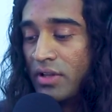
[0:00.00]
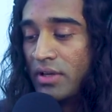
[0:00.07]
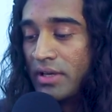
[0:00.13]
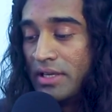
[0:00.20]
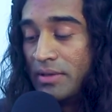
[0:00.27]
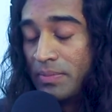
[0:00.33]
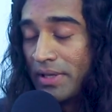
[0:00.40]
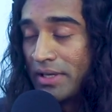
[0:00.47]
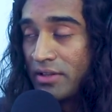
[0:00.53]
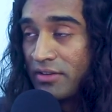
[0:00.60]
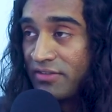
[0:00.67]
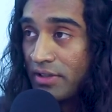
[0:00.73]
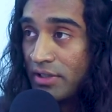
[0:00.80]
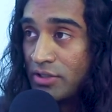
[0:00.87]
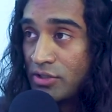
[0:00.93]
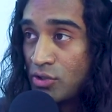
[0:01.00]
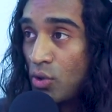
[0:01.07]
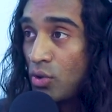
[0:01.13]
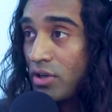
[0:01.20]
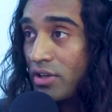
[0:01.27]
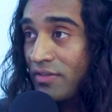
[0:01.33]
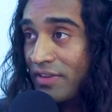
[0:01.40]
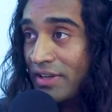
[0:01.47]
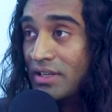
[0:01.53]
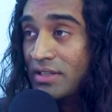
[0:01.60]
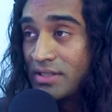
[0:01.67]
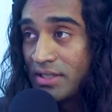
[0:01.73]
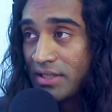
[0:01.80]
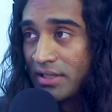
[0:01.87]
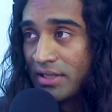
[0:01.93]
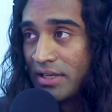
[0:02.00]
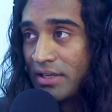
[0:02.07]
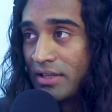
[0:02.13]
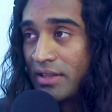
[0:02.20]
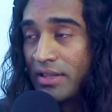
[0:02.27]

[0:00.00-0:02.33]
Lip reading: he played the villain so convincingly